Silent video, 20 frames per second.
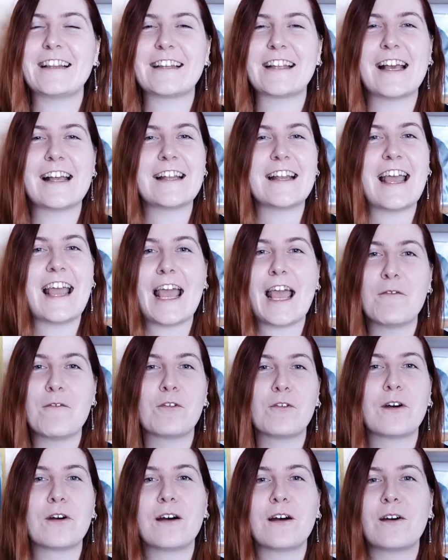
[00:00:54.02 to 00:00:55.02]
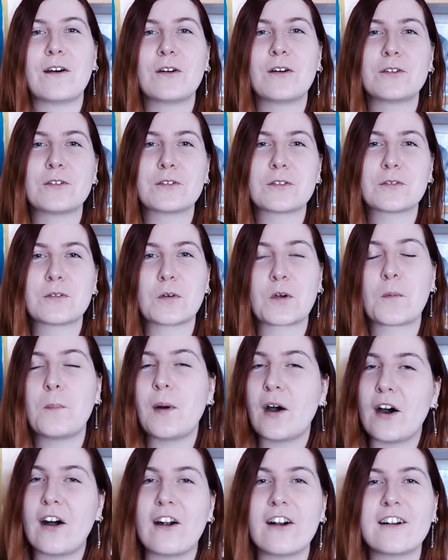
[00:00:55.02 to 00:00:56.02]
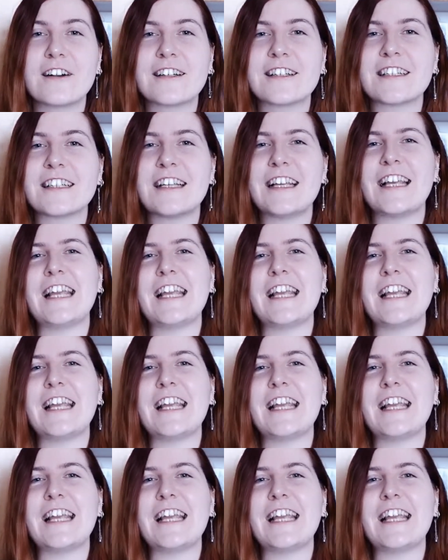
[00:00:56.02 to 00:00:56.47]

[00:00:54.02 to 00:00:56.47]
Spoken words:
that ever took part